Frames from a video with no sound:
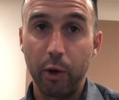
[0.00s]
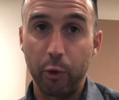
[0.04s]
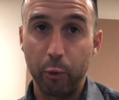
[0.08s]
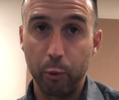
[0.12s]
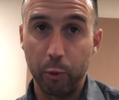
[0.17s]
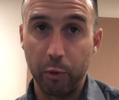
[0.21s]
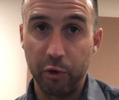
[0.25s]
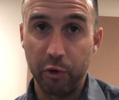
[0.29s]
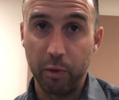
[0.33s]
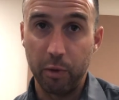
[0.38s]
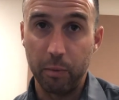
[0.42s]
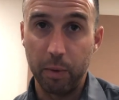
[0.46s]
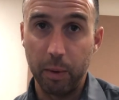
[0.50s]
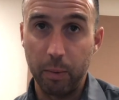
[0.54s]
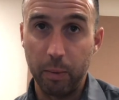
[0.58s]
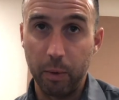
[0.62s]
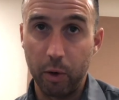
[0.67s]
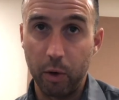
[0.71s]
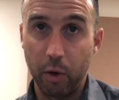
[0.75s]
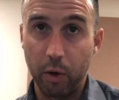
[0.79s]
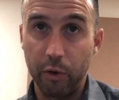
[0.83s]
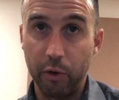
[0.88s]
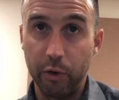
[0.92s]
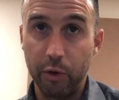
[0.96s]
It's what some people
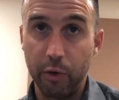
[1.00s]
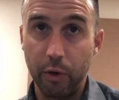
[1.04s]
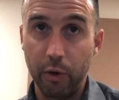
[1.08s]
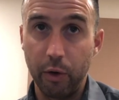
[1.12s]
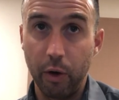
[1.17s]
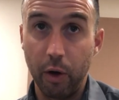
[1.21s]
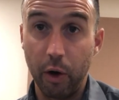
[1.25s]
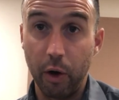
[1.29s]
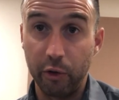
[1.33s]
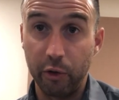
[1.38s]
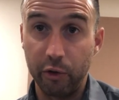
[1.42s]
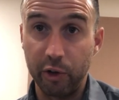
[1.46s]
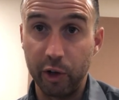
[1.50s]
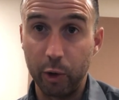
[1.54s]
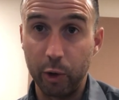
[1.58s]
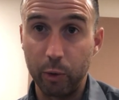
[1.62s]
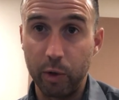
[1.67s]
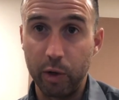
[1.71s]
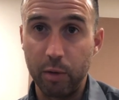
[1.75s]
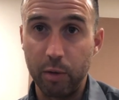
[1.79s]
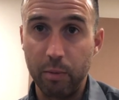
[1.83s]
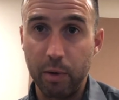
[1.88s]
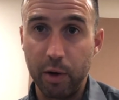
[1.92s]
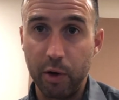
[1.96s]
call the
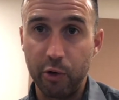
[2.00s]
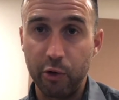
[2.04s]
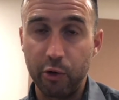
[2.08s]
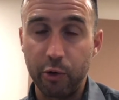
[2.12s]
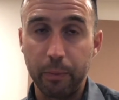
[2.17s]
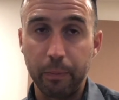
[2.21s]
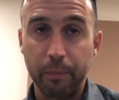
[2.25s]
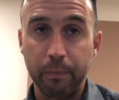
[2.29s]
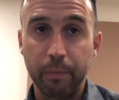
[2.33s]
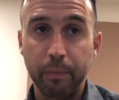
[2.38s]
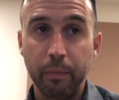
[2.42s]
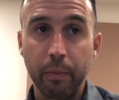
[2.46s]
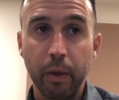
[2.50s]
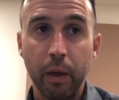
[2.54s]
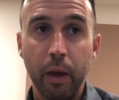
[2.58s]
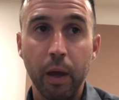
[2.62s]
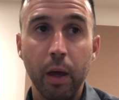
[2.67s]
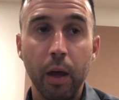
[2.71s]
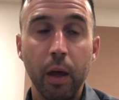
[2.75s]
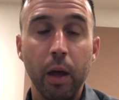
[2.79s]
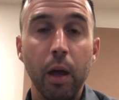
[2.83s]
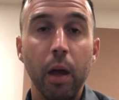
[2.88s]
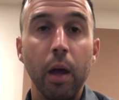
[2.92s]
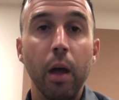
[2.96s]
auxiliary diminished.
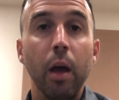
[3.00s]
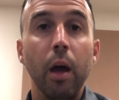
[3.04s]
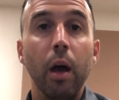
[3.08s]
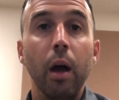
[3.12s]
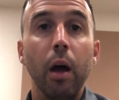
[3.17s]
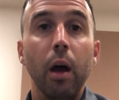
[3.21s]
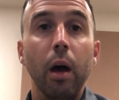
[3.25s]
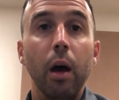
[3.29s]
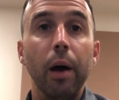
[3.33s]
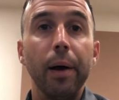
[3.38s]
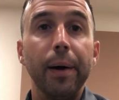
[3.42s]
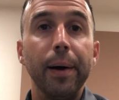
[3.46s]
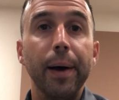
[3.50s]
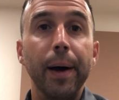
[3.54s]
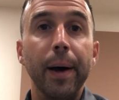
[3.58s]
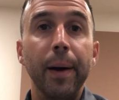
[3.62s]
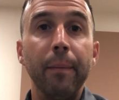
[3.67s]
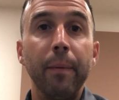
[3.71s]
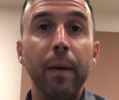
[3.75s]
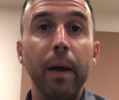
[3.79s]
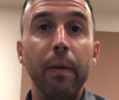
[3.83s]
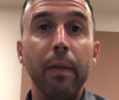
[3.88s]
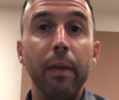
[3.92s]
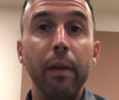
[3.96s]

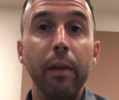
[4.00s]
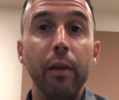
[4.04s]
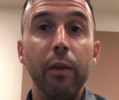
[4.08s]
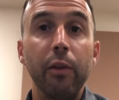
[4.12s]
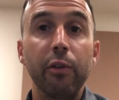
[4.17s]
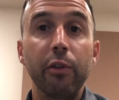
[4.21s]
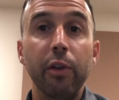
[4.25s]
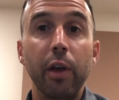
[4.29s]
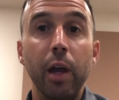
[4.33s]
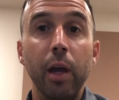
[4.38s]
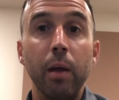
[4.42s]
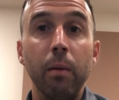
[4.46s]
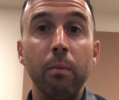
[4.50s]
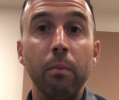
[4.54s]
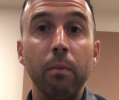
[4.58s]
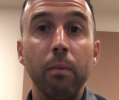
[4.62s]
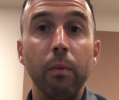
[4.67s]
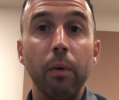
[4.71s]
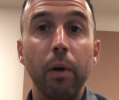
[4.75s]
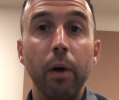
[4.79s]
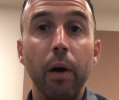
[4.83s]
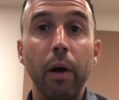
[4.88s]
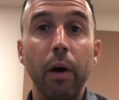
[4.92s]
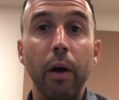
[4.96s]
And then the
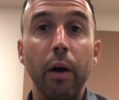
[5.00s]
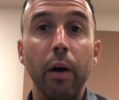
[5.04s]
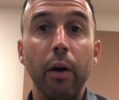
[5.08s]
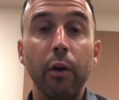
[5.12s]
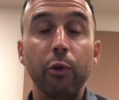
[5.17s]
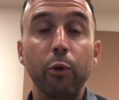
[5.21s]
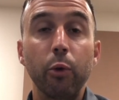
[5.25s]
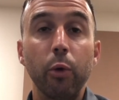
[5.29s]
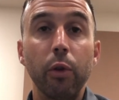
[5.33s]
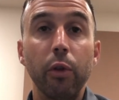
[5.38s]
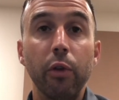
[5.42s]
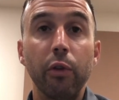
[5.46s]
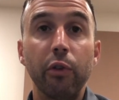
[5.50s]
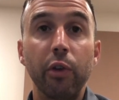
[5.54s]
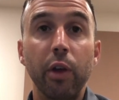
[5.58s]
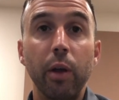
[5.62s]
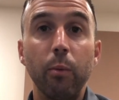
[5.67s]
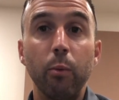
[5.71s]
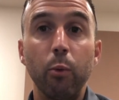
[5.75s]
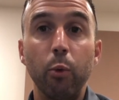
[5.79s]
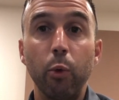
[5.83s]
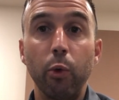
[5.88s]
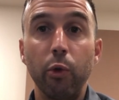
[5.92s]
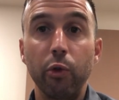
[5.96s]
same, sort of the
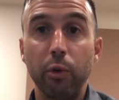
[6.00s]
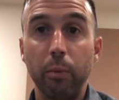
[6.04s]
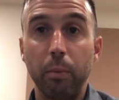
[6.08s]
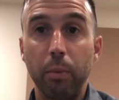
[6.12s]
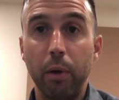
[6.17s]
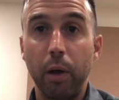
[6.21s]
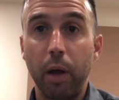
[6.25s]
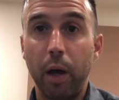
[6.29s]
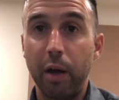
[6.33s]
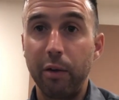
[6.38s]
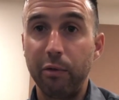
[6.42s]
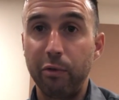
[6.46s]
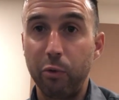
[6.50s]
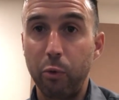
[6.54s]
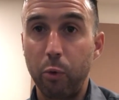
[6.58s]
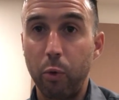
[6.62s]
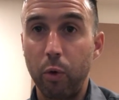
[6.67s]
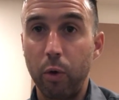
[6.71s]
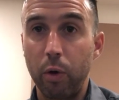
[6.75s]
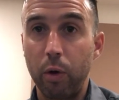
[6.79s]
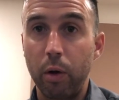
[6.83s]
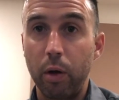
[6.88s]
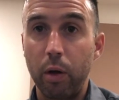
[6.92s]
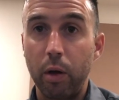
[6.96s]
same rules apply
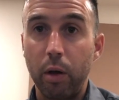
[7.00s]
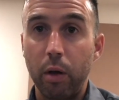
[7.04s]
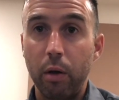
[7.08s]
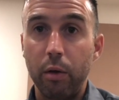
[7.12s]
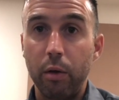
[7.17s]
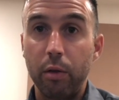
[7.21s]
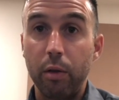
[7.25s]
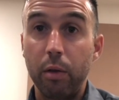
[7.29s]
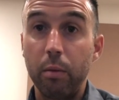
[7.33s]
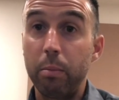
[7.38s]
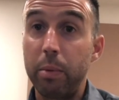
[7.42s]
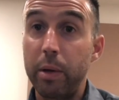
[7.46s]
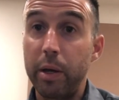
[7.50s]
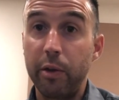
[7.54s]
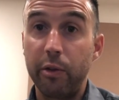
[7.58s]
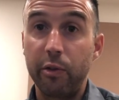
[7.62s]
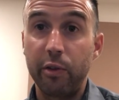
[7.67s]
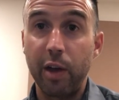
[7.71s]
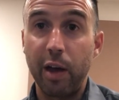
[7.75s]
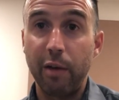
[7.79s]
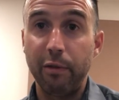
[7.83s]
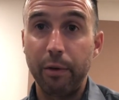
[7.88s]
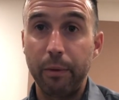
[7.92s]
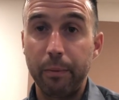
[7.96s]
for the
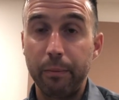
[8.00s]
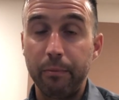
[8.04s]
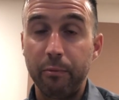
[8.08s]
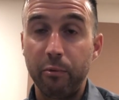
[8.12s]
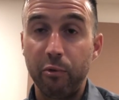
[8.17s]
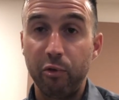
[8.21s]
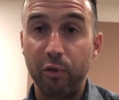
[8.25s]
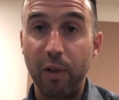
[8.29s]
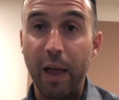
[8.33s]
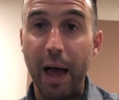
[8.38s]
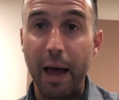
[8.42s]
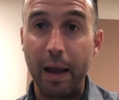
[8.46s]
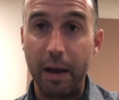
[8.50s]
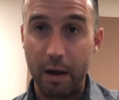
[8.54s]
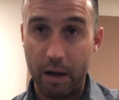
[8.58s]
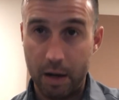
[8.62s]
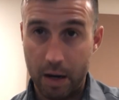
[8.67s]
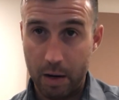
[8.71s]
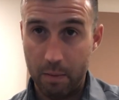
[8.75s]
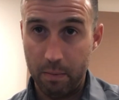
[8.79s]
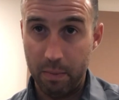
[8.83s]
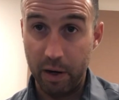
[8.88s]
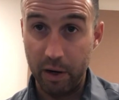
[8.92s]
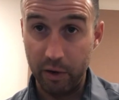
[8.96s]
B7, flat
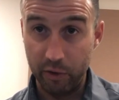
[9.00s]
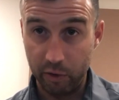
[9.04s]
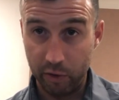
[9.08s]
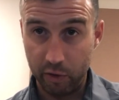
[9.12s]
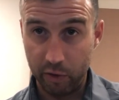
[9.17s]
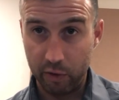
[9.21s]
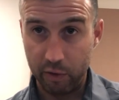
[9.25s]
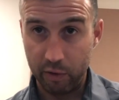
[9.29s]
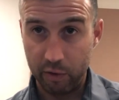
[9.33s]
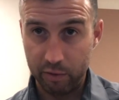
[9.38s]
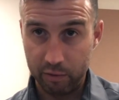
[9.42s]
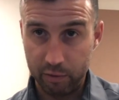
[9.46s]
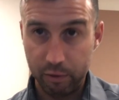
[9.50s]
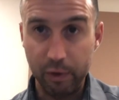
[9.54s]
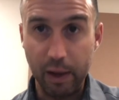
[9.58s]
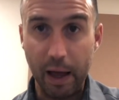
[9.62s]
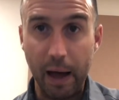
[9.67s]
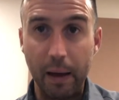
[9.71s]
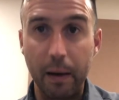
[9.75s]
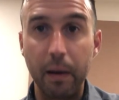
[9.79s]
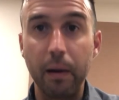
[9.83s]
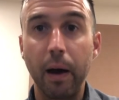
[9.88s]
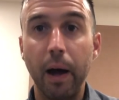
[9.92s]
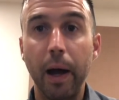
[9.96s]
9. Because it's
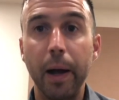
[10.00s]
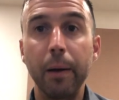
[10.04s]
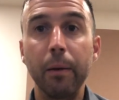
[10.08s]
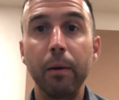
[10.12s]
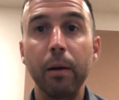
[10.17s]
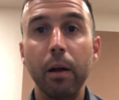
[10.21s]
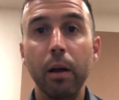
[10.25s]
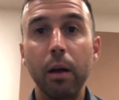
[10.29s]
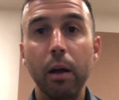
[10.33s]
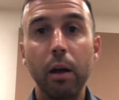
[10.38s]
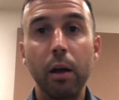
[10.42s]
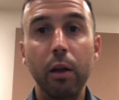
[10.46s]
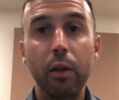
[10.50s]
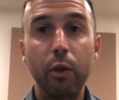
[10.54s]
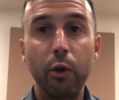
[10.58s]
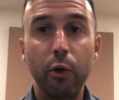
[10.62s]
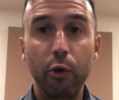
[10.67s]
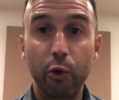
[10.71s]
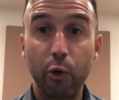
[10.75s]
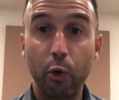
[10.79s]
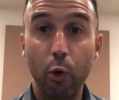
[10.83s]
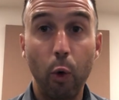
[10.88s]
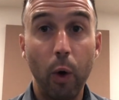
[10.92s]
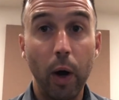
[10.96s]
flat 9,
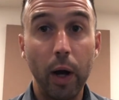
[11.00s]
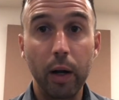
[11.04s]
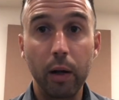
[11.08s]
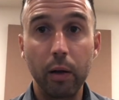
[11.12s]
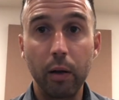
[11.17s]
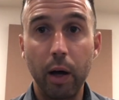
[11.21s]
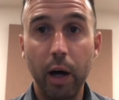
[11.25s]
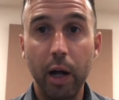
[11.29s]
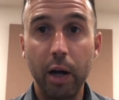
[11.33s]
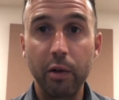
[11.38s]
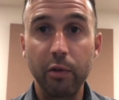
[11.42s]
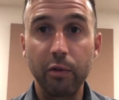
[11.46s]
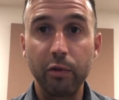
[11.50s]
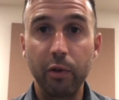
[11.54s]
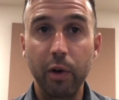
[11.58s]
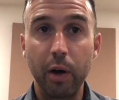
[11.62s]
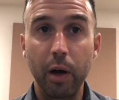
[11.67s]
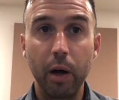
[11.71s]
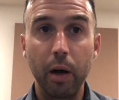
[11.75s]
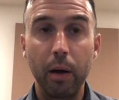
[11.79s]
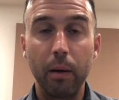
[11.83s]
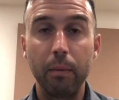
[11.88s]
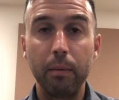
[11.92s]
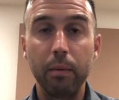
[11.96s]
there's quite a lot
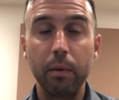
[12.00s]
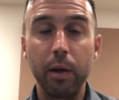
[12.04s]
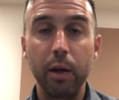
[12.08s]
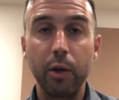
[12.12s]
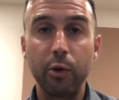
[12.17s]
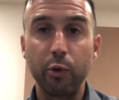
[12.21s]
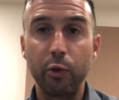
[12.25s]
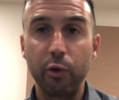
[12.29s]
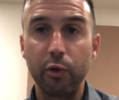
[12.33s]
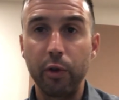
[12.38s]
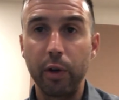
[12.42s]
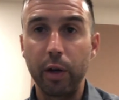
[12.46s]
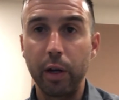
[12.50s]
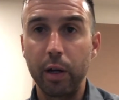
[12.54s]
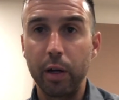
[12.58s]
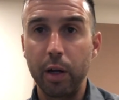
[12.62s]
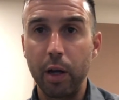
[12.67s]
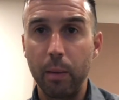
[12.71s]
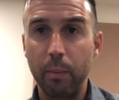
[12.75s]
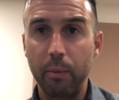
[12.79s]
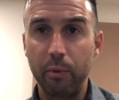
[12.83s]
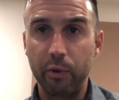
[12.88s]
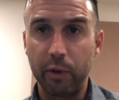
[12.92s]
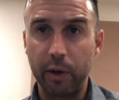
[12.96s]
of interesting and
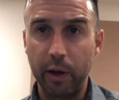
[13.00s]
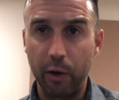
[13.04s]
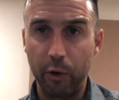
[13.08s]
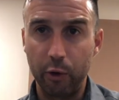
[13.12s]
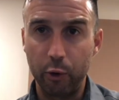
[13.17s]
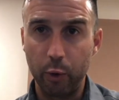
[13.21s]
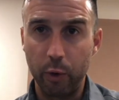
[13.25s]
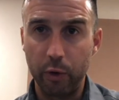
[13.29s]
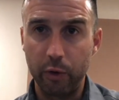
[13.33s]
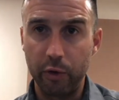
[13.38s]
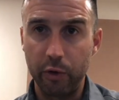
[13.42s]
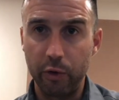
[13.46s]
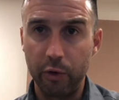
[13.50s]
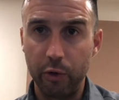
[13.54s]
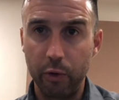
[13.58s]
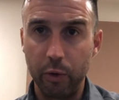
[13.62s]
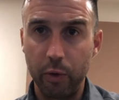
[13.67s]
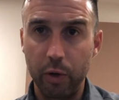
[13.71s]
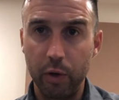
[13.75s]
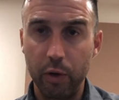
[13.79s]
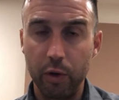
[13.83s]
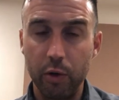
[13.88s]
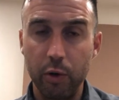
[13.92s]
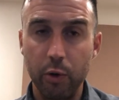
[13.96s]
hip scale choices you
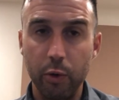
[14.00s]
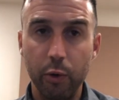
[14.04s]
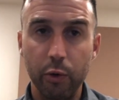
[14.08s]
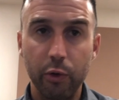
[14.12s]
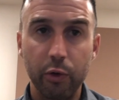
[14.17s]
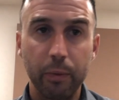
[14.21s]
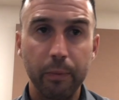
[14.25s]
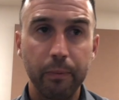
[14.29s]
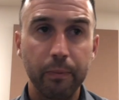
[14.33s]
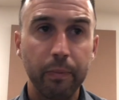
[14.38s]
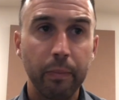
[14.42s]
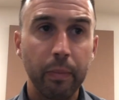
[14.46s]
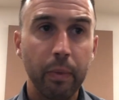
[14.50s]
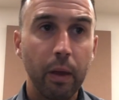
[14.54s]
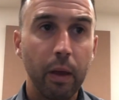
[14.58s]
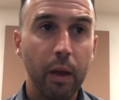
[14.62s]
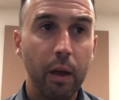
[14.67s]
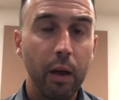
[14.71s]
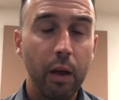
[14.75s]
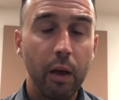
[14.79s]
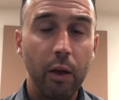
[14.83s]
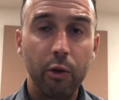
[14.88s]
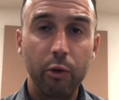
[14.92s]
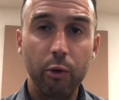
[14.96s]
can use.
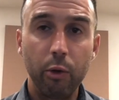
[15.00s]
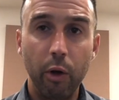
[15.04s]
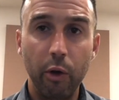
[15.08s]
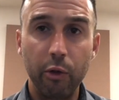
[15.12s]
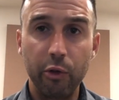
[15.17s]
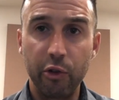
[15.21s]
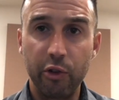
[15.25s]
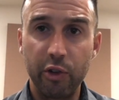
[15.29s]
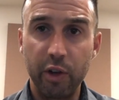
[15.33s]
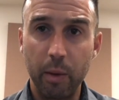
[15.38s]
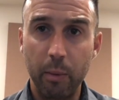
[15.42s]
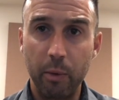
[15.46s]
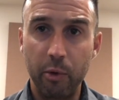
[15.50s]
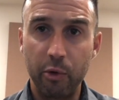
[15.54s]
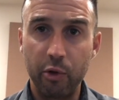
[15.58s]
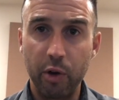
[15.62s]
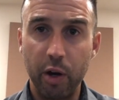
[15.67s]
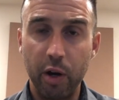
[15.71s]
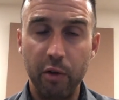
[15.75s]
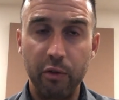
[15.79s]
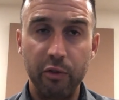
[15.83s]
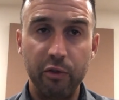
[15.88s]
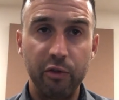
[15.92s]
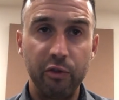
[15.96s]
So I'll just
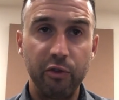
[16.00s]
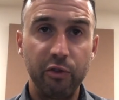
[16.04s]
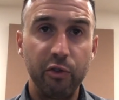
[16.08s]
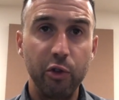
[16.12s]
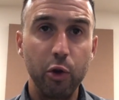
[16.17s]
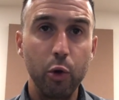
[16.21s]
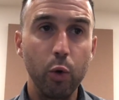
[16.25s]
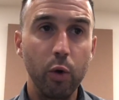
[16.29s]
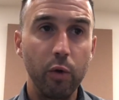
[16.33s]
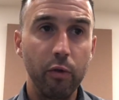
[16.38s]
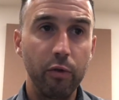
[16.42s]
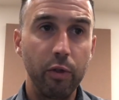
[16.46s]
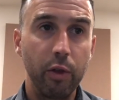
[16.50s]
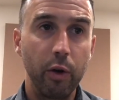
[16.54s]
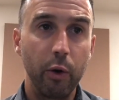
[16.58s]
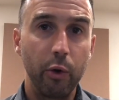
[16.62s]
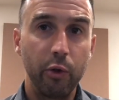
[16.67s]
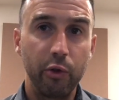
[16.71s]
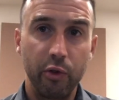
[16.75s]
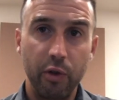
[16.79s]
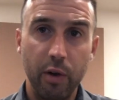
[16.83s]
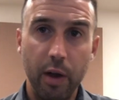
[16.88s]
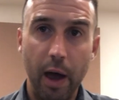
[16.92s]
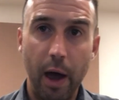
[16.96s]
demonstrate a few of
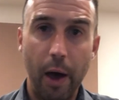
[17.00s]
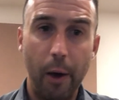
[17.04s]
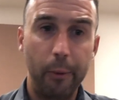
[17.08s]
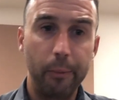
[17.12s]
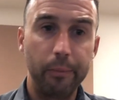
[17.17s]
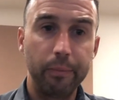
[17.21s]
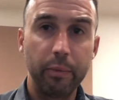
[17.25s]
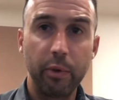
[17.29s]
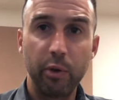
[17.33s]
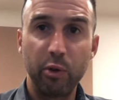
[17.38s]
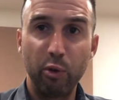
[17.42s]
those now.